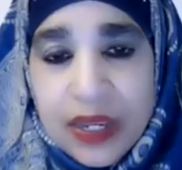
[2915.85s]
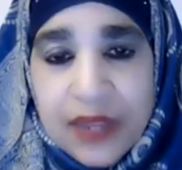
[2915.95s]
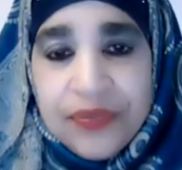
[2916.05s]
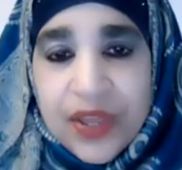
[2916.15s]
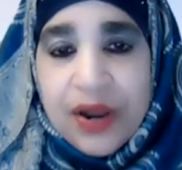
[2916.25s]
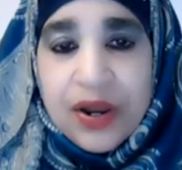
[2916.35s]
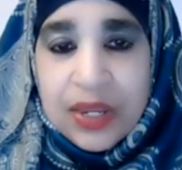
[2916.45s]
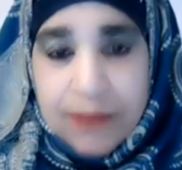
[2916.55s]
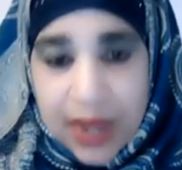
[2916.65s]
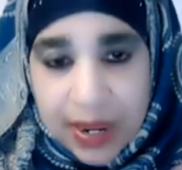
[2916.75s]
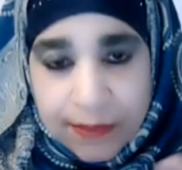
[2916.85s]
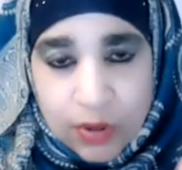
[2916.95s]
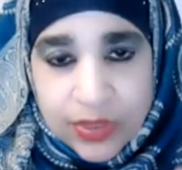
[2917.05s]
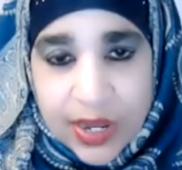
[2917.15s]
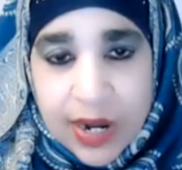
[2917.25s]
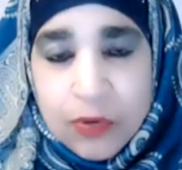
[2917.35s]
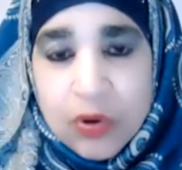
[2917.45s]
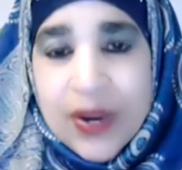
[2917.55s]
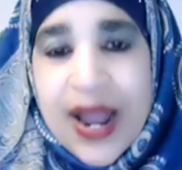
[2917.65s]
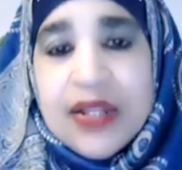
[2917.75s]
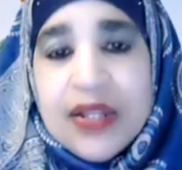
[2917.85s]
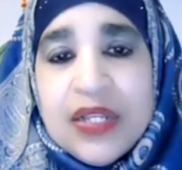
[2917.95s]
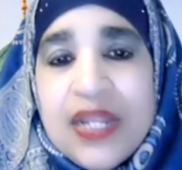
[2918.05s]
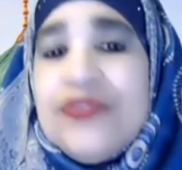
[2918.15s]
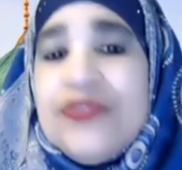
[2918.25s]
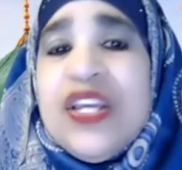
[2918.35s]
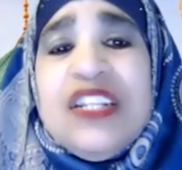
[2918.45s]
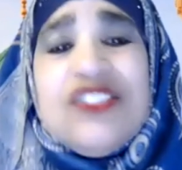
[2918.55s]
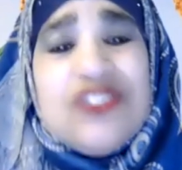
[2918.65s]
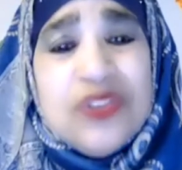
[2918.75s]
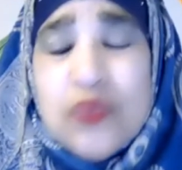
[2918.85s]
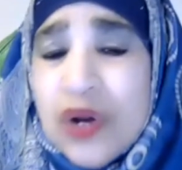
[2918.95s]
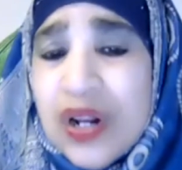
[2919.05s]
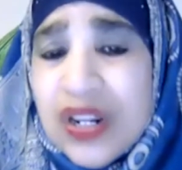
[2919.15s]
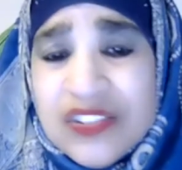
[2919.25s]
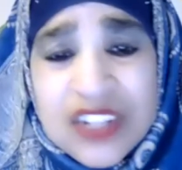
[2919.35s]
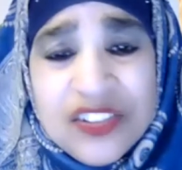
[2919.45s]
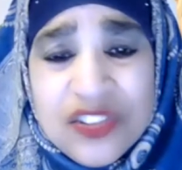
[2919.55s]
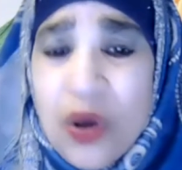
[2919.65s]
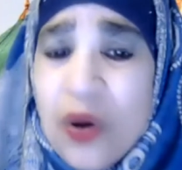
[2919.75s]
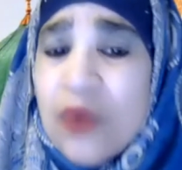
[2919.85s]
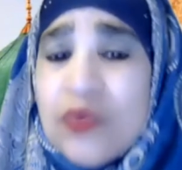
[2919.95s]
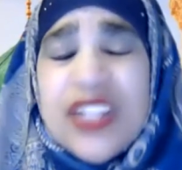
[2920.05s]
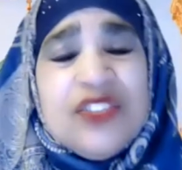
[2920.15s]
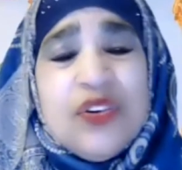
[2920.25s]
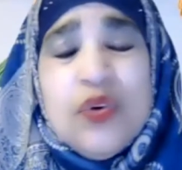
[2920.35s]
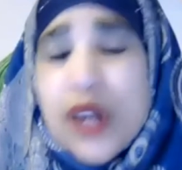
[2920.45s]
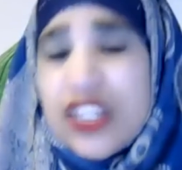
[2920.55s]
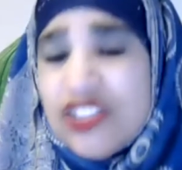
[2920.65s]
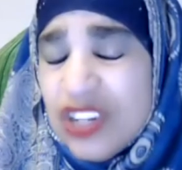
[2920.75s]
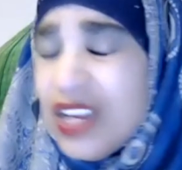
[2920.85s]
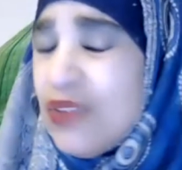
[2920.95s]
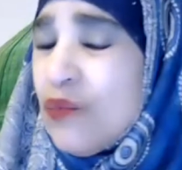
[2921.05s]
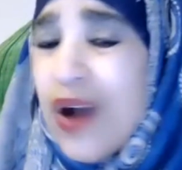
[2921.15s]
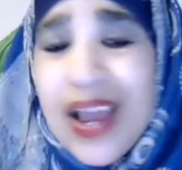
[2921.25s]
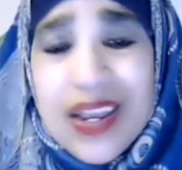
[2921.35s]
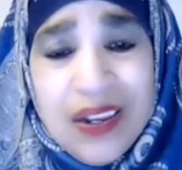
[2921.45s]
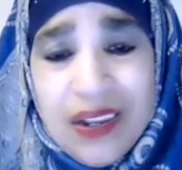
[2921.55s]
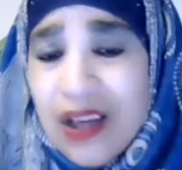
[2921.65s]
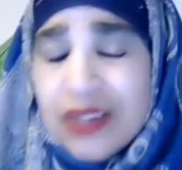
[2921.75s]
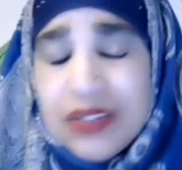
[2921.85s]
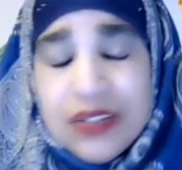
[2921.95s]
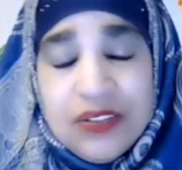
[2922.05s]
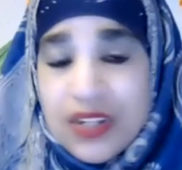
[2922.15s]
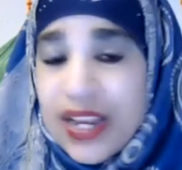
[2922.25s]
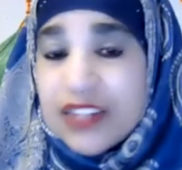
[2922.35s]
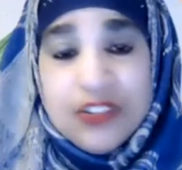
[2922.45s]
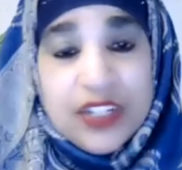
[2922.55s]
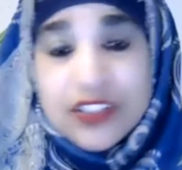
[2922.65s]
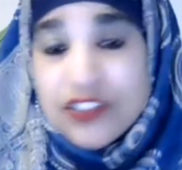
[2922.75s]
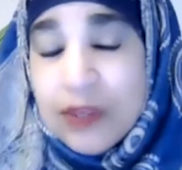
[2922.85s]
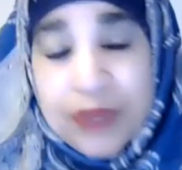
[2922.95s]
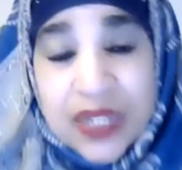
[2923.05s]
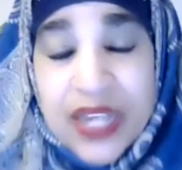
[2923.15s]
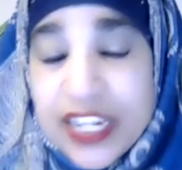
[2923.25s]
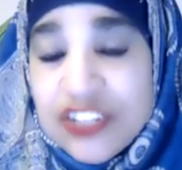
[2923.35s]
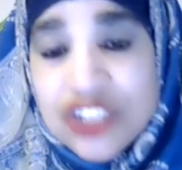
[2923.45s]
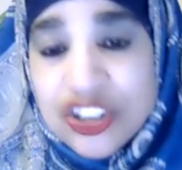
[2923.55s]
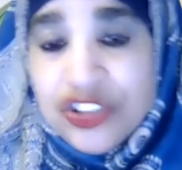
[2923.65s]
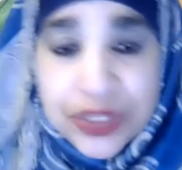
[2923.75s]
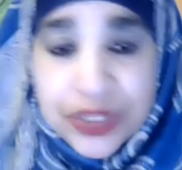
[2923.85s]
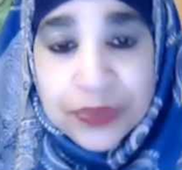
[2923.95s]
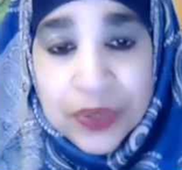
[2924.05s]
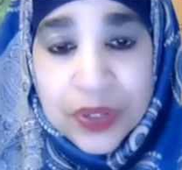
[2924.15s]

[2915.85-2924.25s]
in their morality, these are the ones that's always questioning why Allah doesn't answer their supplications too.